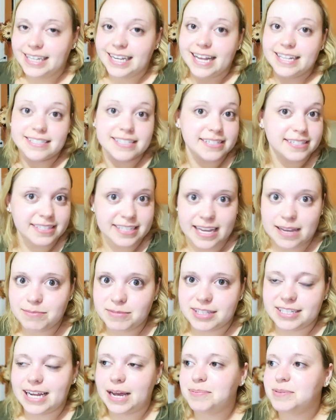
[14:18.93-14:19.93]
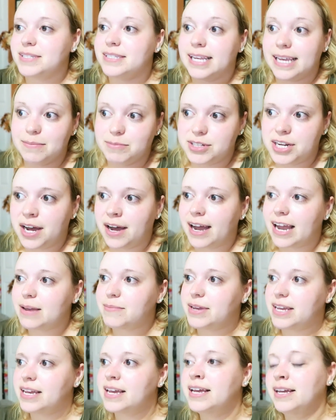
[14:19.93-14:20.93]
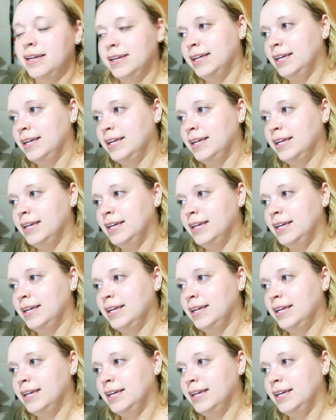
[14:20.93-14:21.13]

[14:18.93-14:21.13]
It's the same steps, same timing.